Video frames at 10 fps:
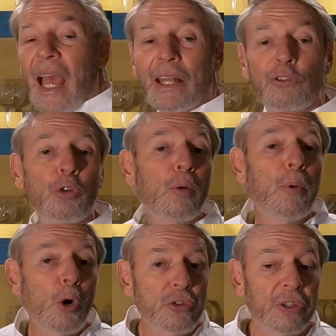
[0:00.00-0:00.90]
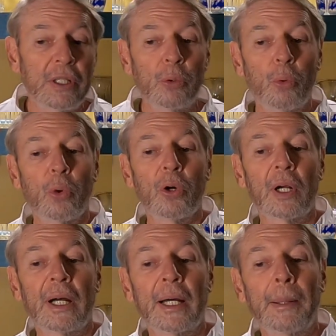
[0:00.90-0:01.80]
Katsuo Boshi,
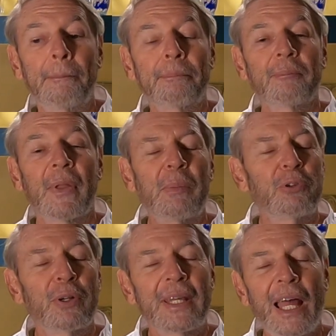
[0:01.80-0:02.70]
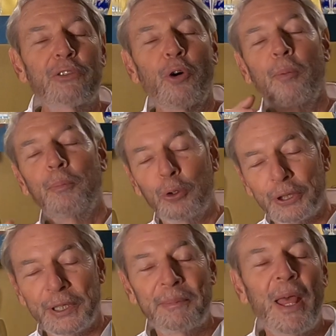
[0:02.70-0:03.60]
or um, I'm sorry, Katsuo
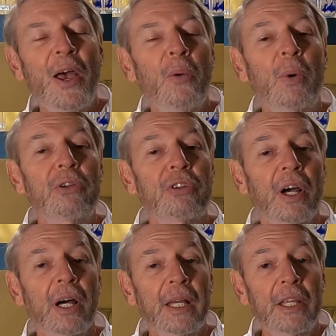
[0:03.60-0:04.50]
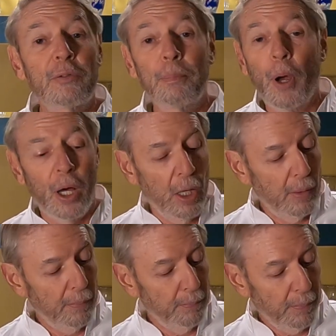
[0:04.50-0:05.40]
Bushi, which uh, is
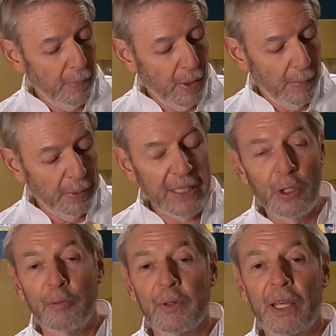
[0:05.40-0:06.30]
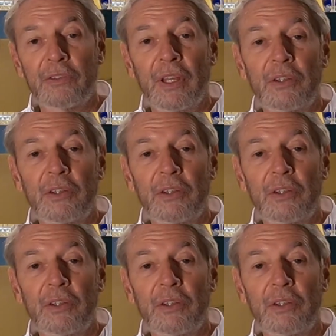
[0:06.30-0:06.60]
uh, bonito flakes.